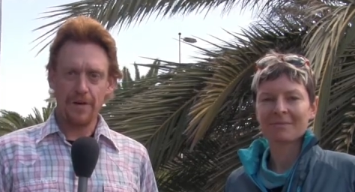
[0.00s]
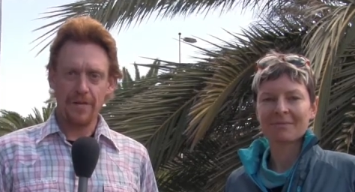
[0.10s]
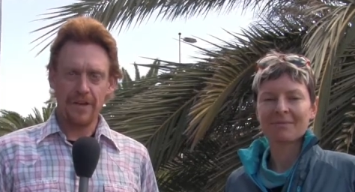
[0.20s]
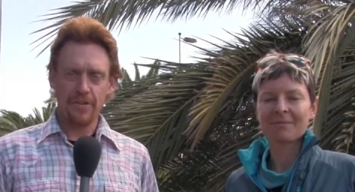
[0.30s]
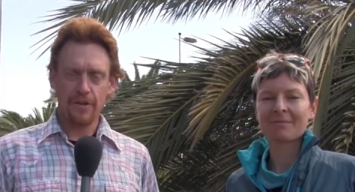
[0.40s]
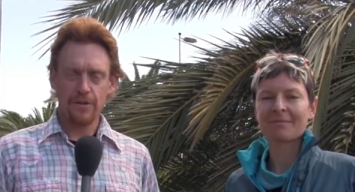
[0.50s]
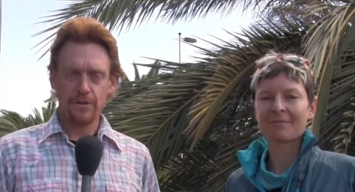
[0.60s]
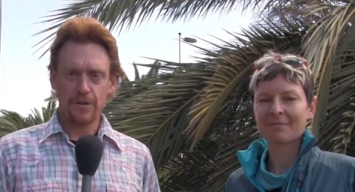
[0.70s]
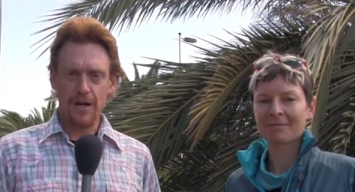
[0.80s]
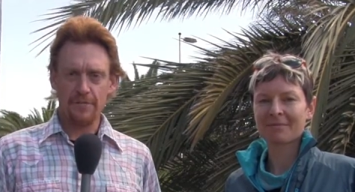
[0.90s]
Speaker 1: here with Andrea
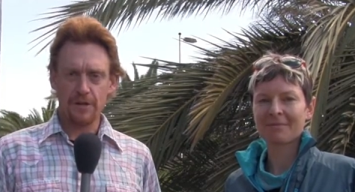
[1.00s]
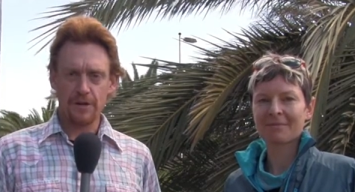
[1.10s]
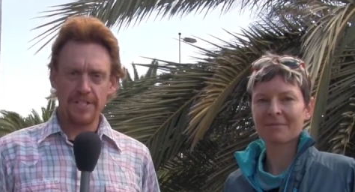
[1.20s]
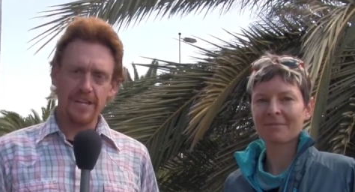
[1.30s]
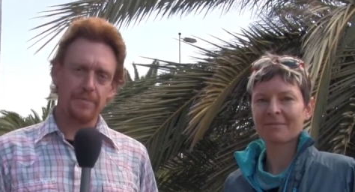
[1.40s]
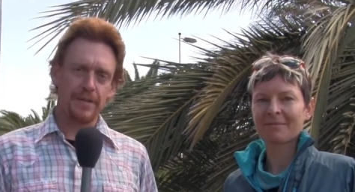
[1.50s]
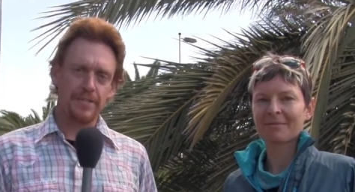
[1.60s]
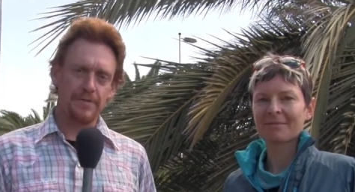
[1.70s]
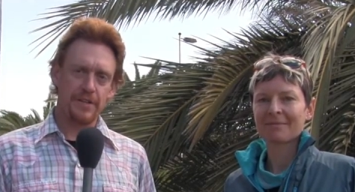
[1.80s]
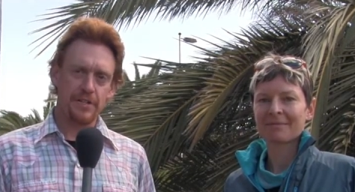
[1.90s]
Huser after her second
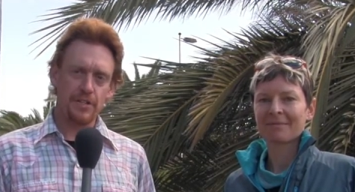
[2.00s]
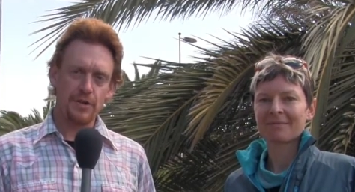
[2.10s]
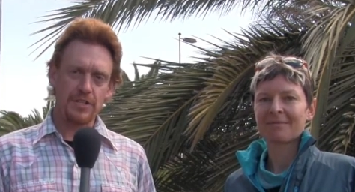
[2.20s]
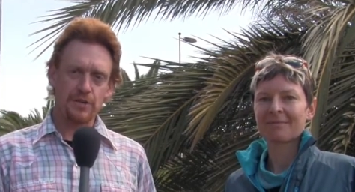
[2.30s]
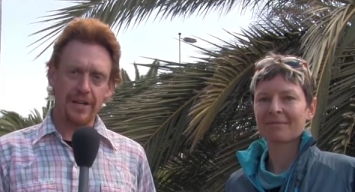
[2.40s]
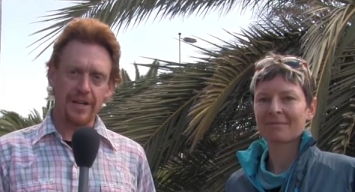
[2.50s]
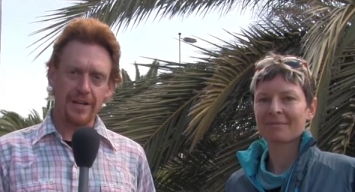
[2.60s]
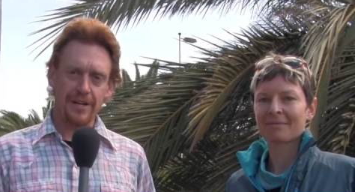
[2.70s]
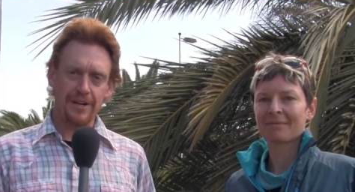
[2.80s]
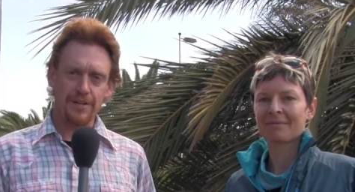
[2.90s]
place finish at Trans Gran
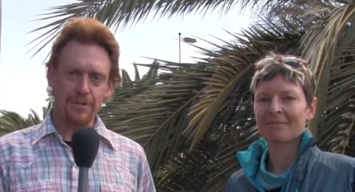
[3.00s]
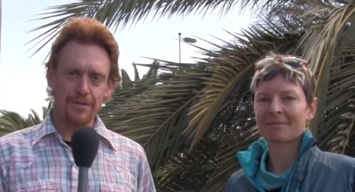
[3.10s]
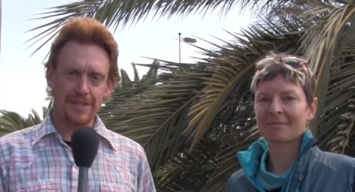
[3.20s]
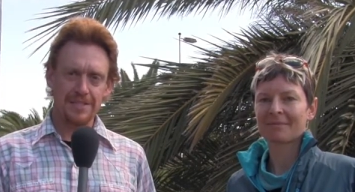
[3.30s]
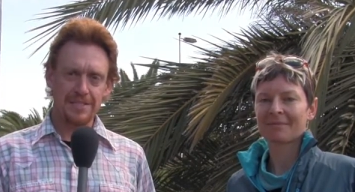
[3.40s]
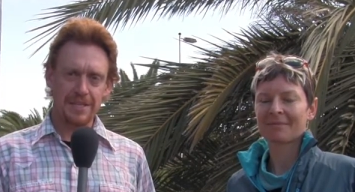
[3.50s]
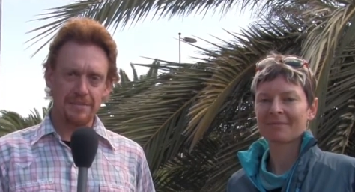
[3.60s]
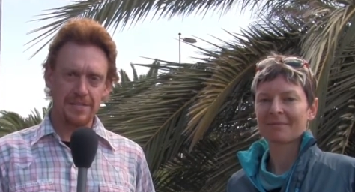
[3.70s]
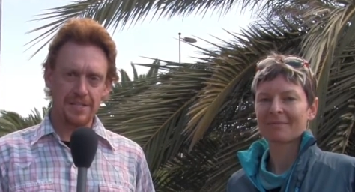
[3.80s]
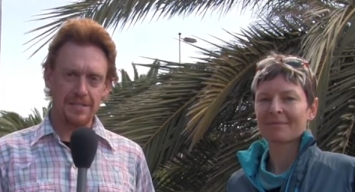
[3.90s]
Canaria
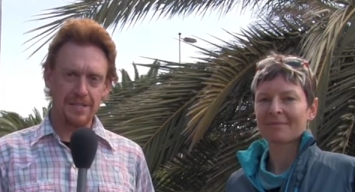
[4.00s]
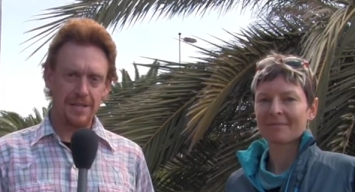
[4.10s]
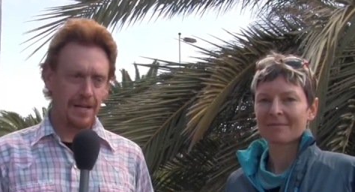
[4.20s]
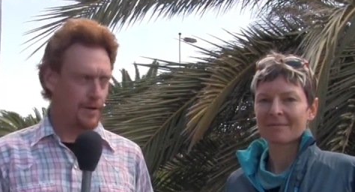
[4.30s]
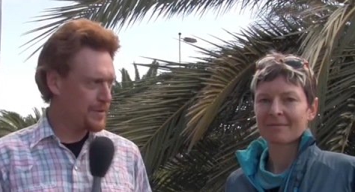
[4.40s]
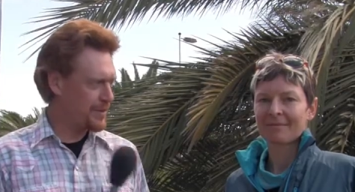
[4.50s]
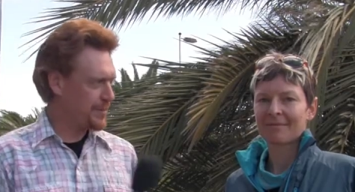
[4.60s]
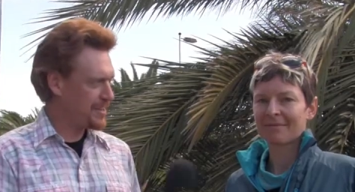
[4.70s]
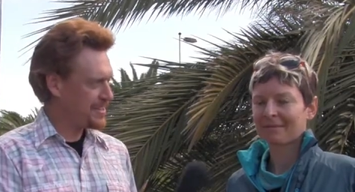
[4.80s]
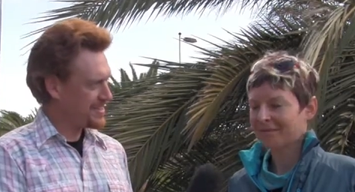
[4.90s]
2017. How are you,
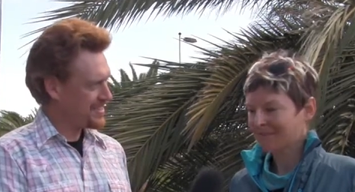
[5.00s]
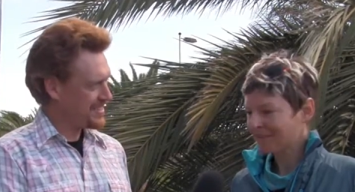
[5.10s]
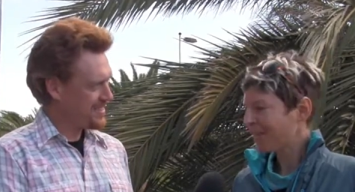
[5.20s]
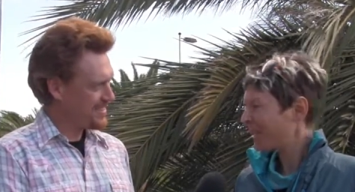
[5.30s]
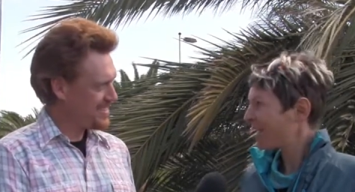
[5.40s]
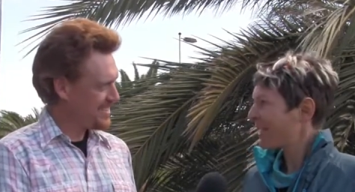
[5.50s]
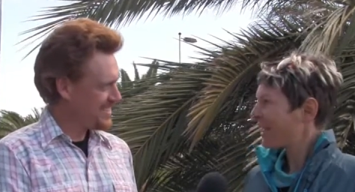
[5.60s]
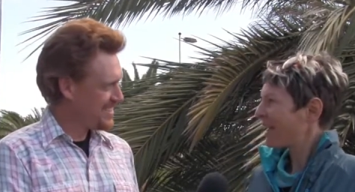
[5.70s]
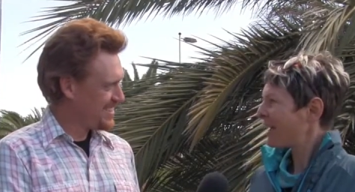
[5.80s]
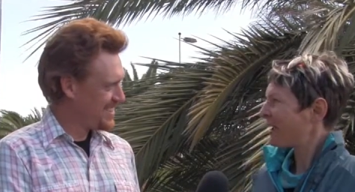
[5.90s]
Andrea?
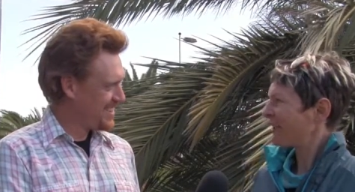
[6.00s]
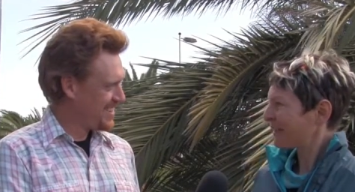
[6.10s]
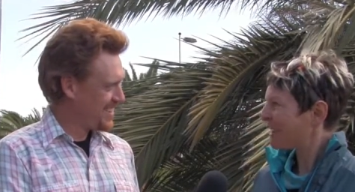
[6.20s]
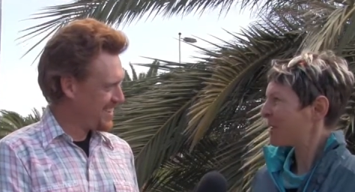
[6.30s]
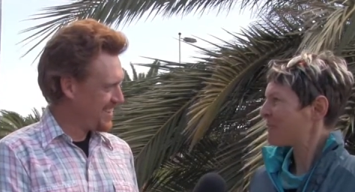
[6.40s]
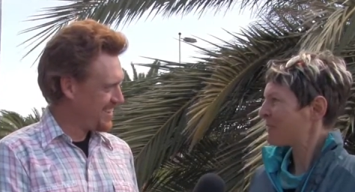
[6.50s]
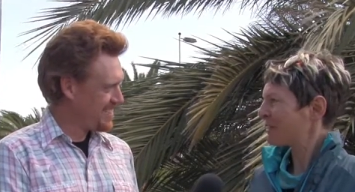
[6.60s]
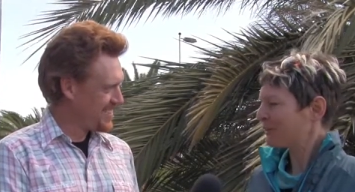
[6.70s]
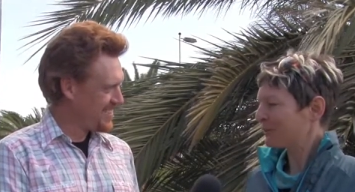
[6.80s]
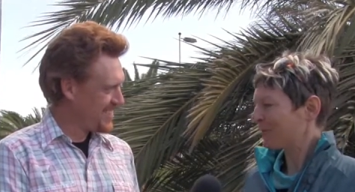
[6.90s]
Speaker 2: Uh, I'm
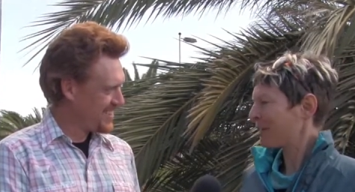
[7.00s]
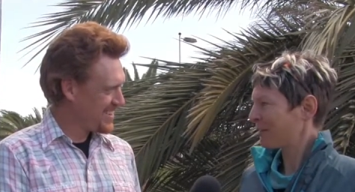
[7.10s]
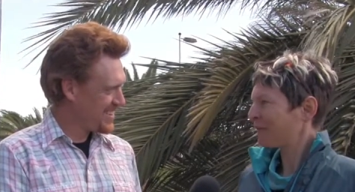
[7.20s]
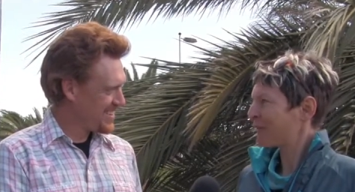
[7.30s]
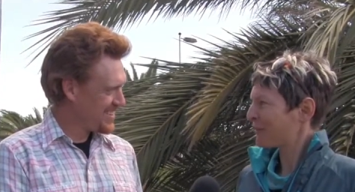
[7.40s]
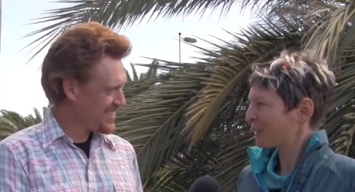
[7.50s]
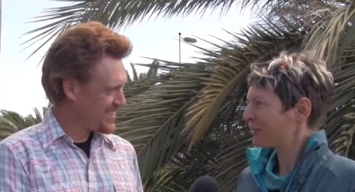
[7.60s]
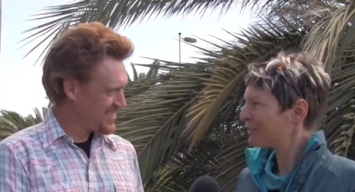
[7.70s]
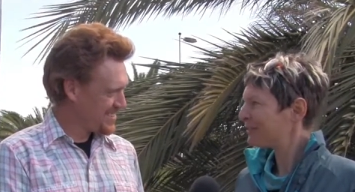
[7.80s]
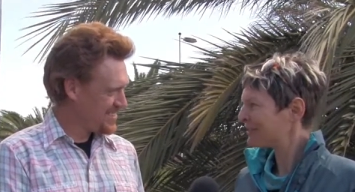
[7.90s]
very good. I uh, feel
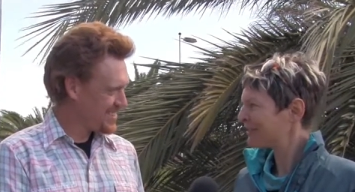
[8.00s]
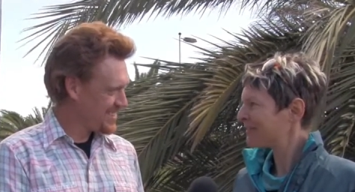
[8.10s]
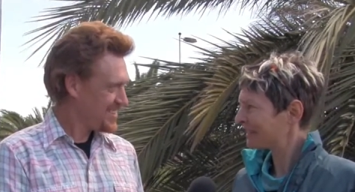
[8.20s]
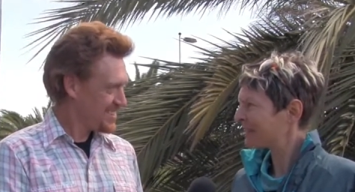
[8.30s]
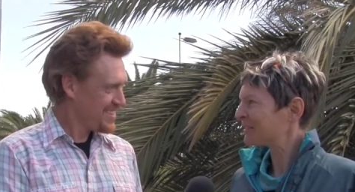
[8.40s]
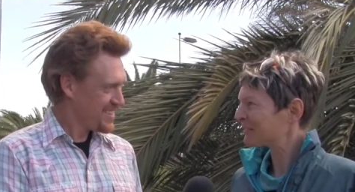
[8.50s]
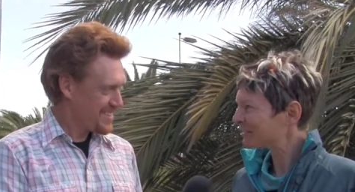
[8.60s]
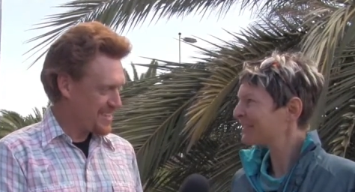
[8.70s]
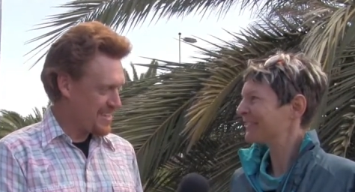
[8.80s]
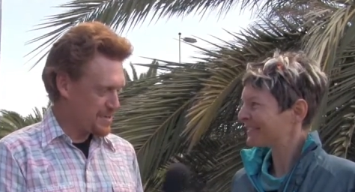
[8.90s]
very good. Thank
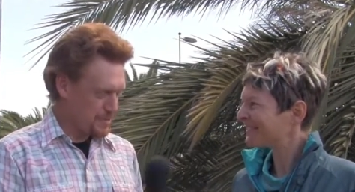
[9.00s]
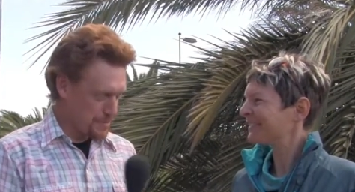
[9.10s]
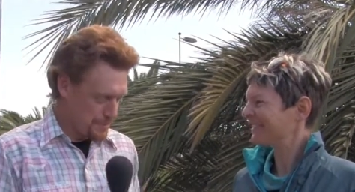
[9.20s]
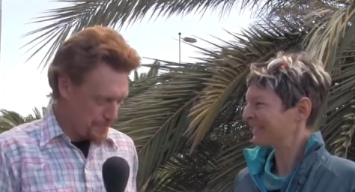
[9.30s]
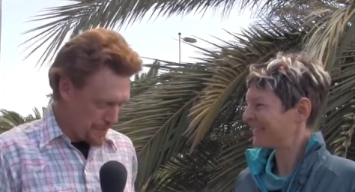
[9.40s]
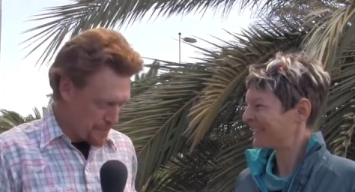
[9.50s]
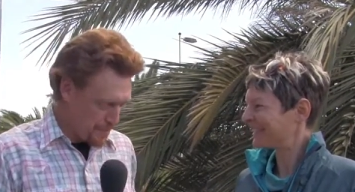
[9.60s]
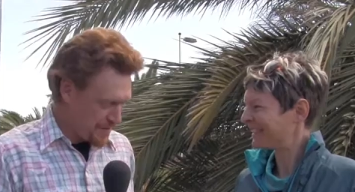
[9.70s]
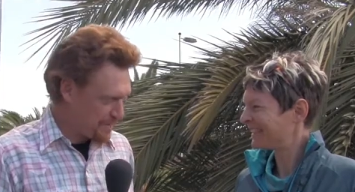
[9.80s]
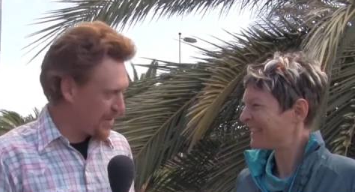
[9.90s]
you.
Speaker 1: Yeah, you, you are
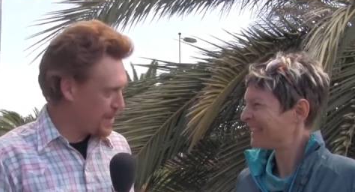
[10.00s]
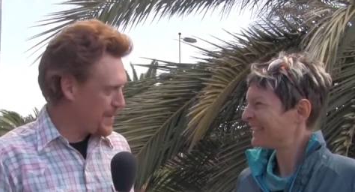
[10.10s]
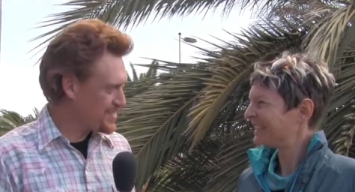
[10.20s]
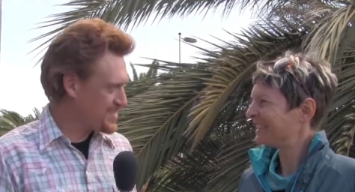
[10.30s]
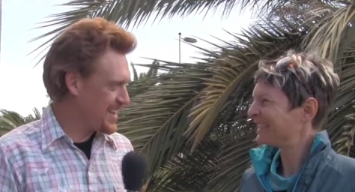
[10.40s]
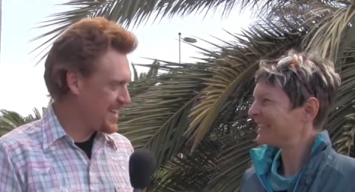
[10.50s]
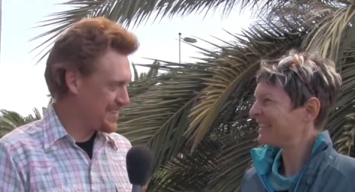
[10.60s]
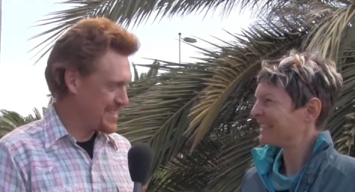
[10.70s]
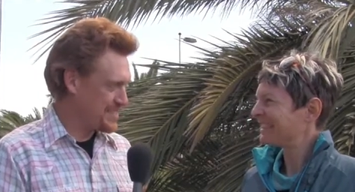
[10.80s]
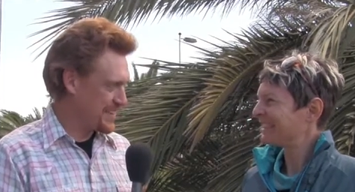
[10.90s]
moving very well today
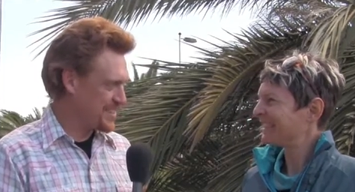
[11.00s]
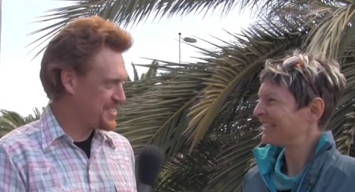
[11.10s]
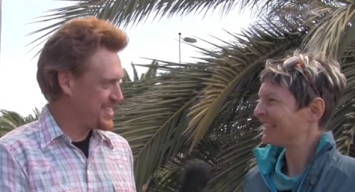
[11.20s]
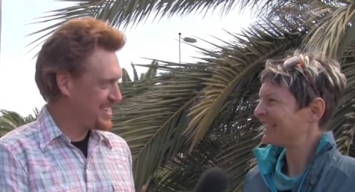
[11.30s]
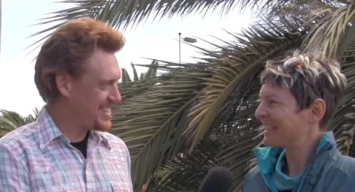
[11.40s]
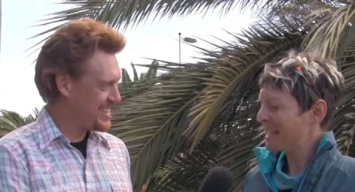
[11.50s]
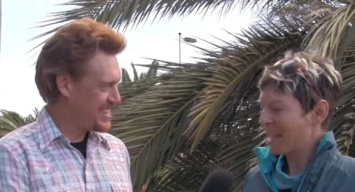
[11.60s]
and lots of energy.